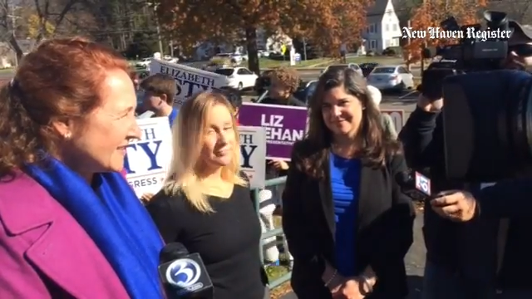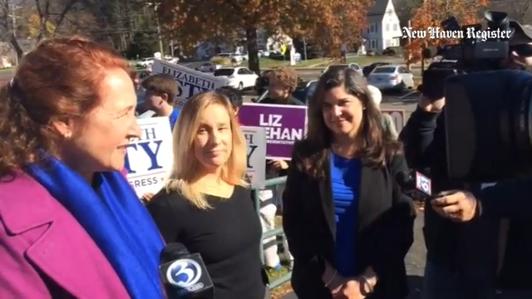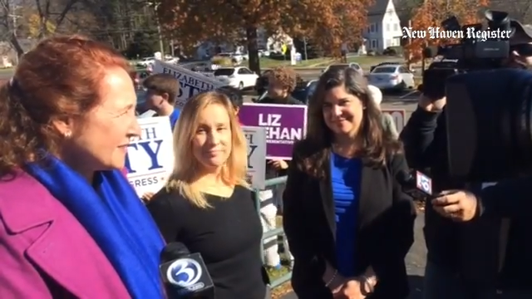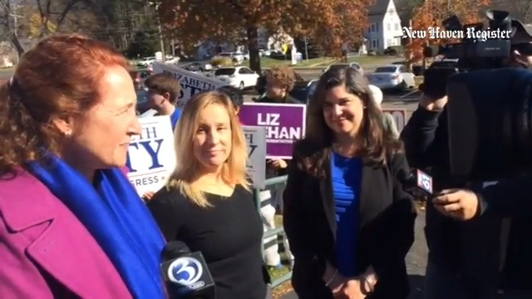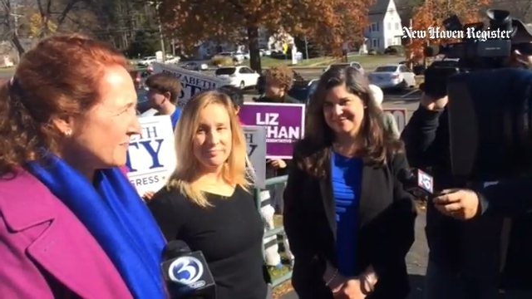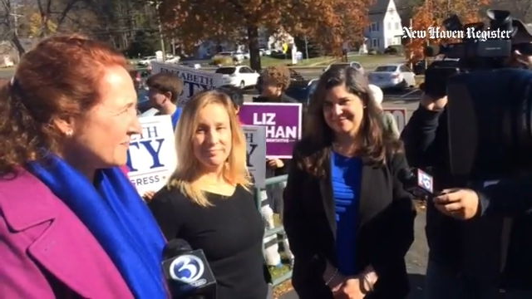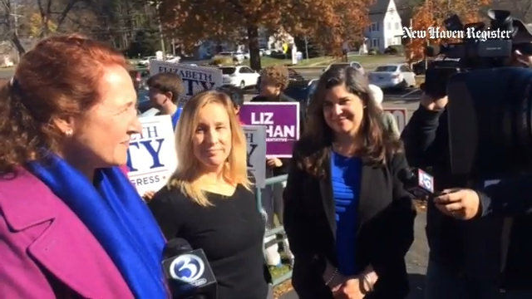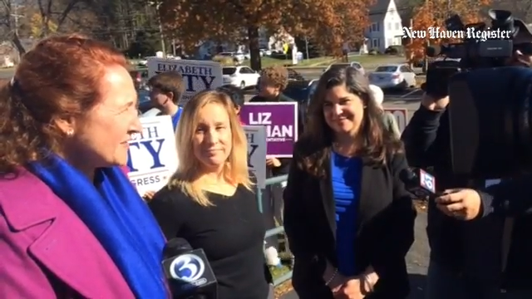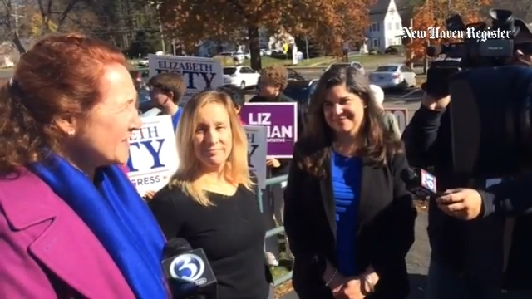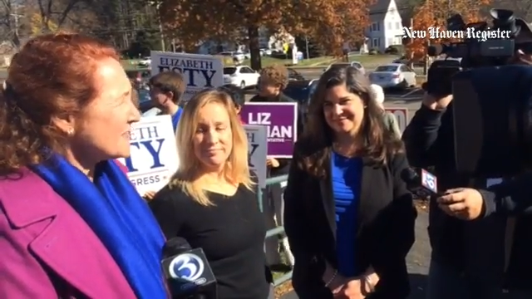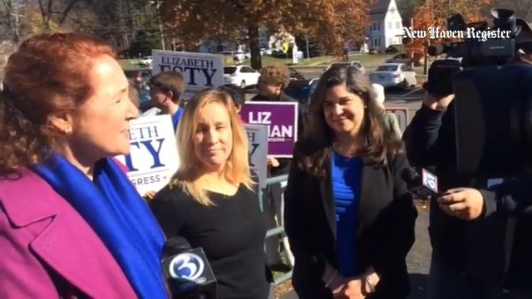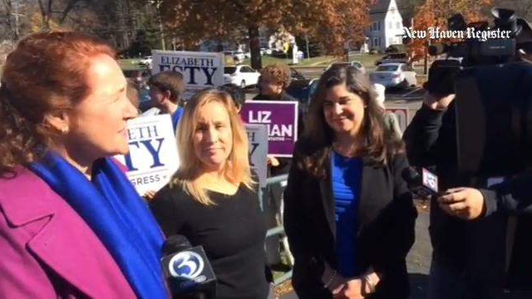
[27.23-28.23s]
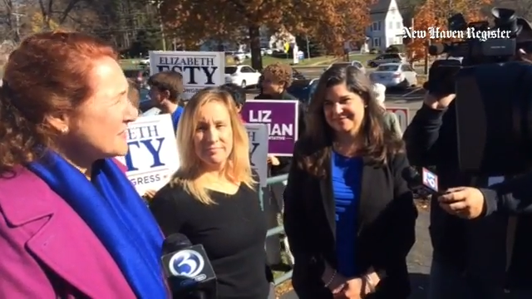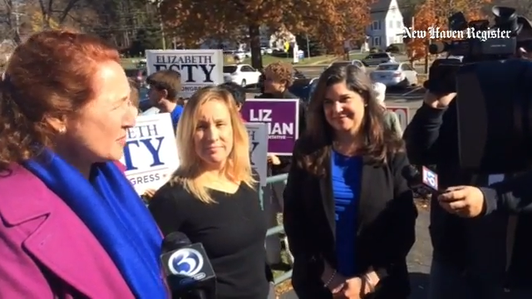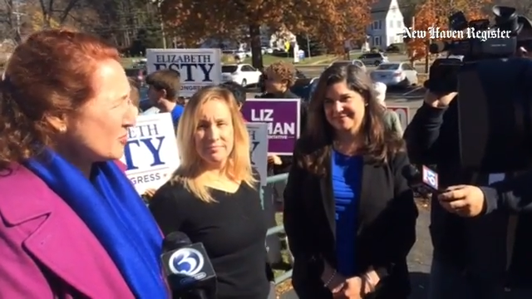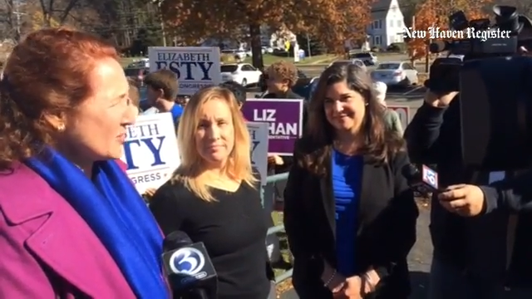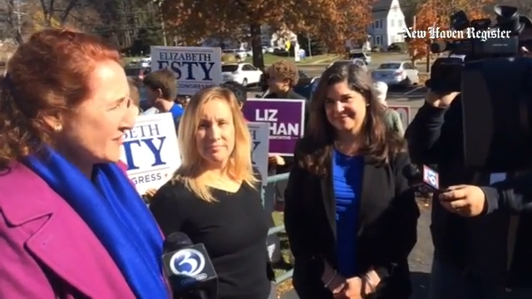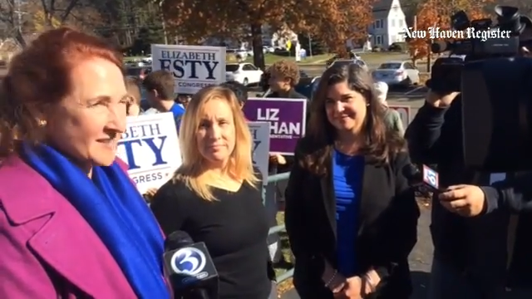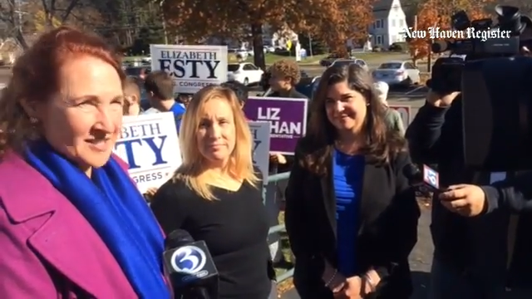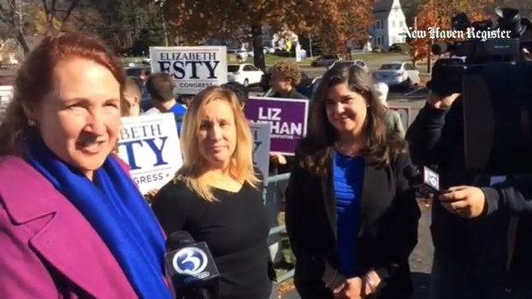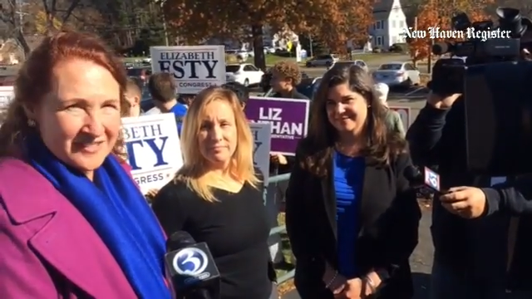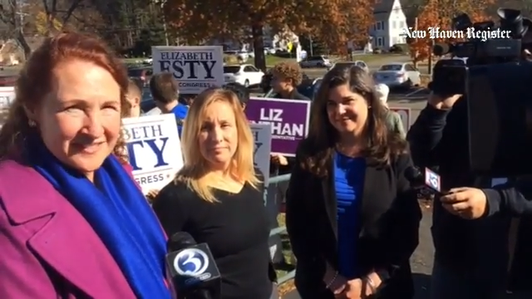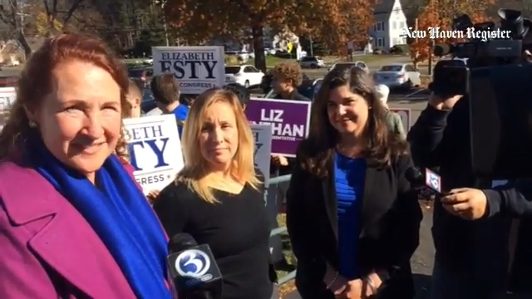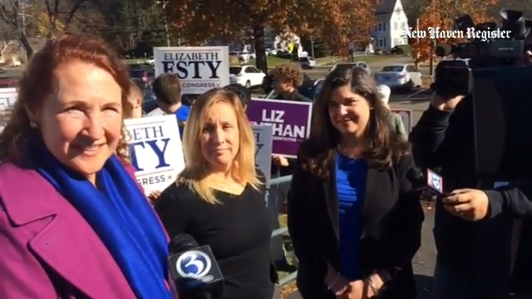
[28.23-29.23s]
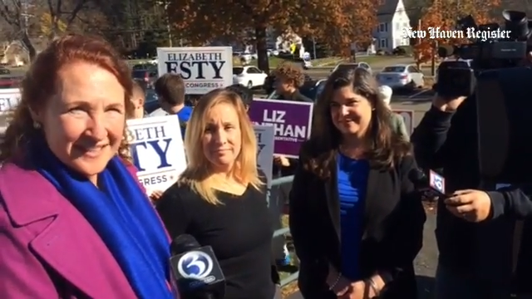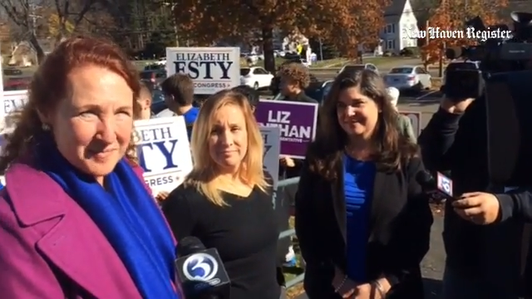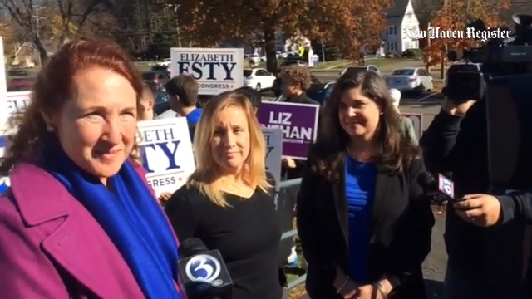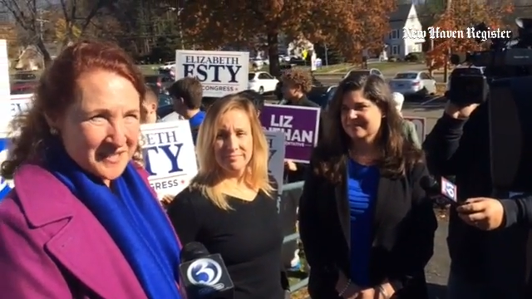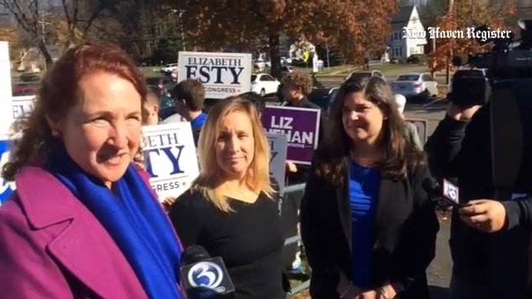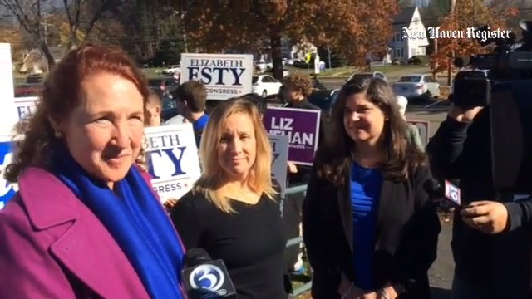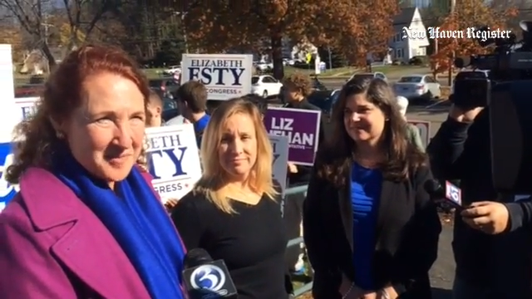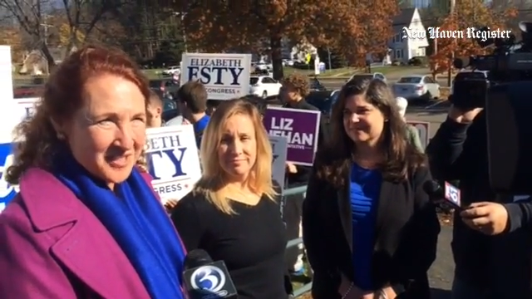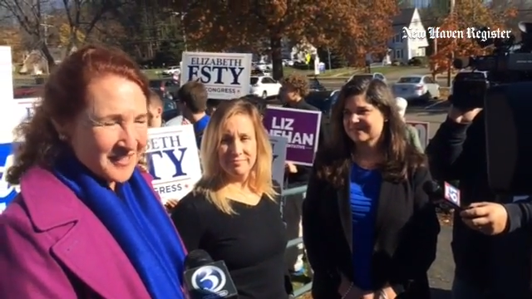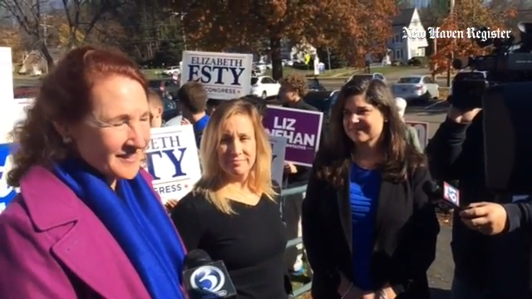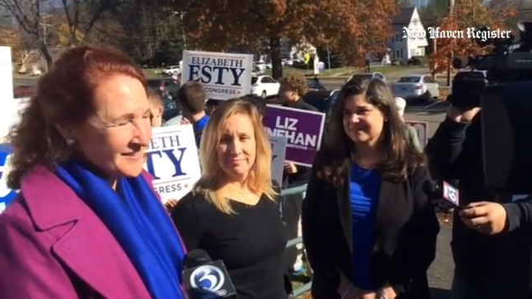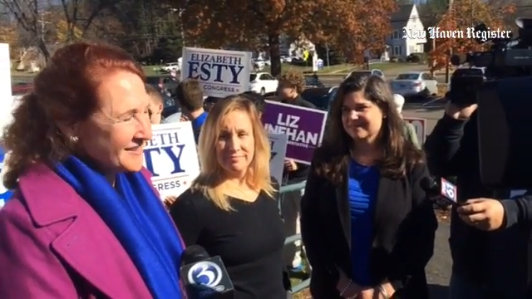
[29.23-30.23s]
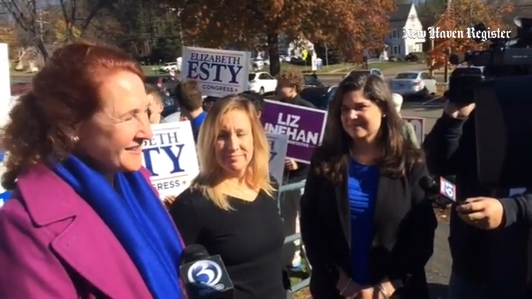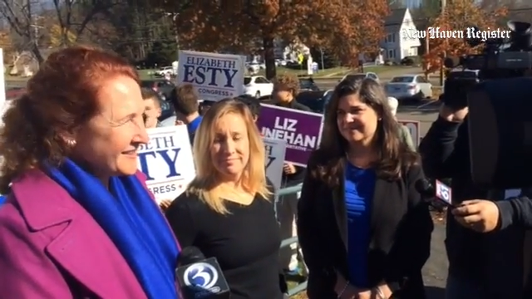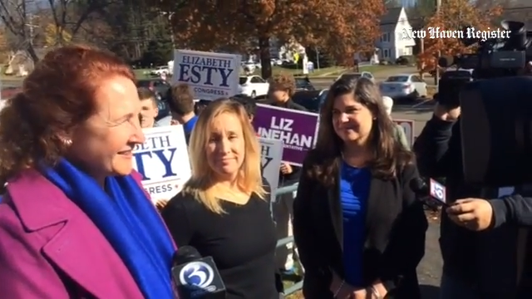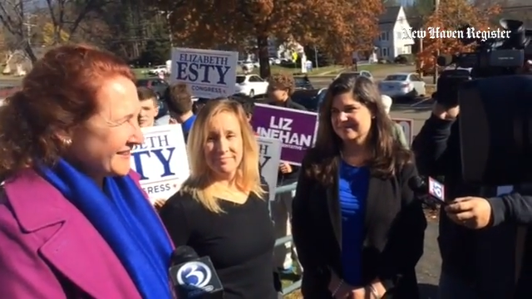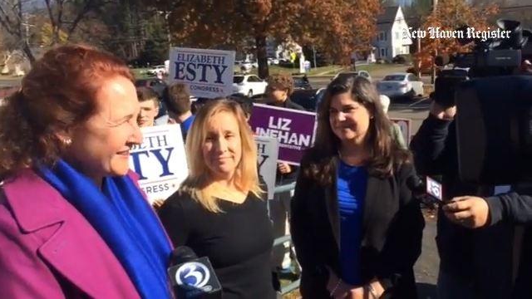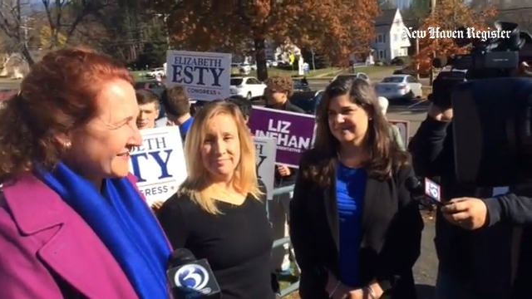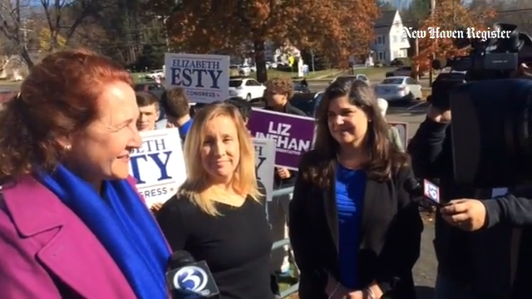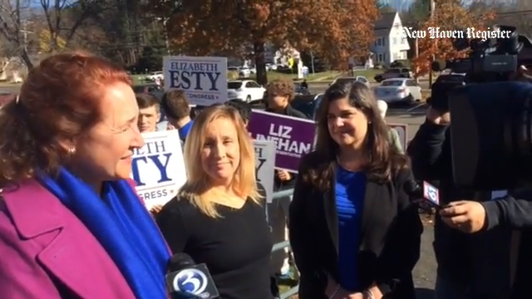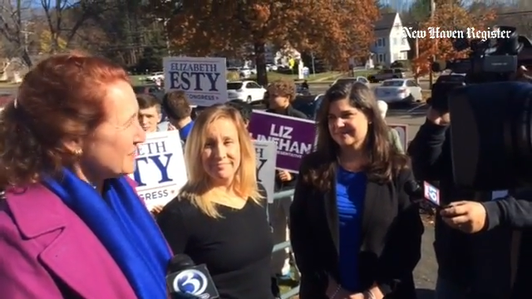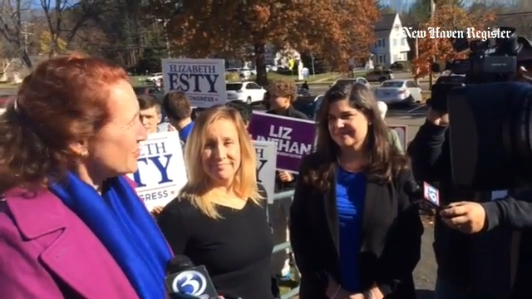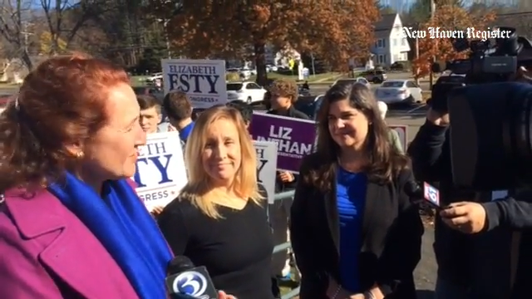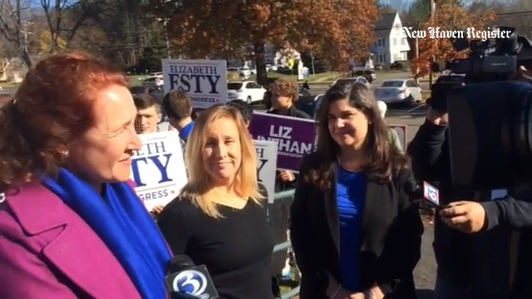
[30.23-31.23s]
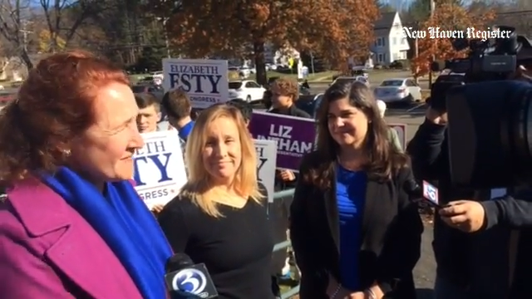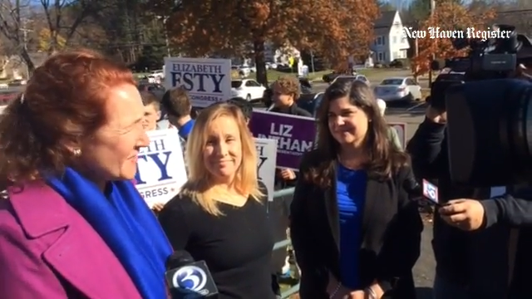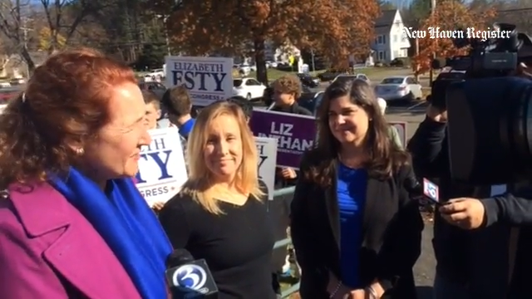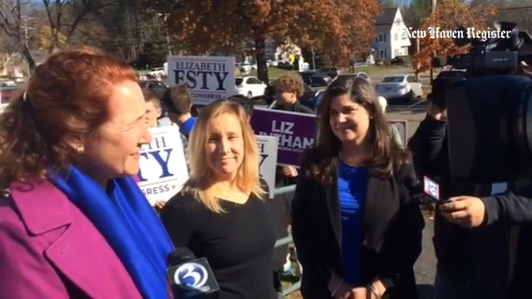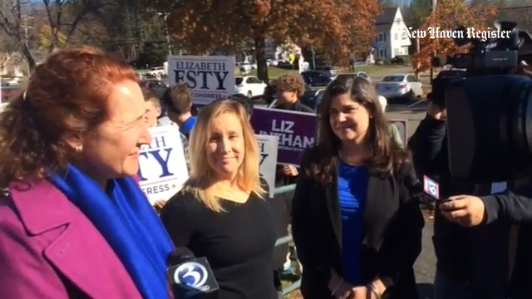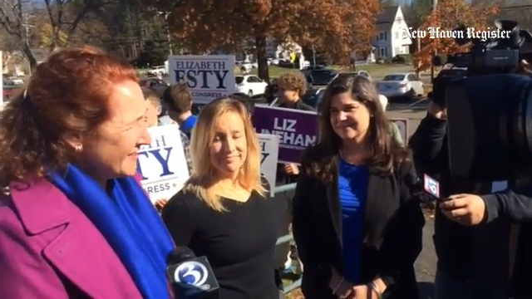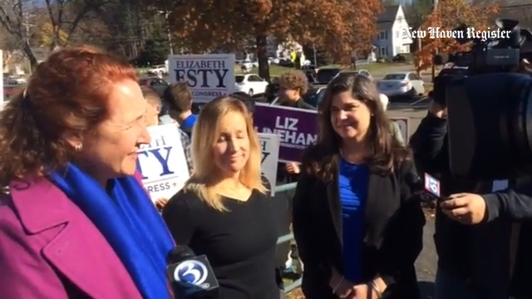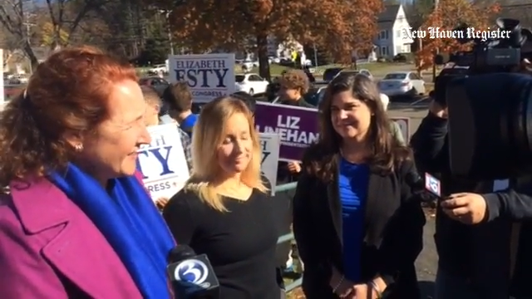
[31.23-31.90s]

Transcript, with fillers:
Speaker 1: um, see this is an important election, and I'm telling them all you know, it's important to vote.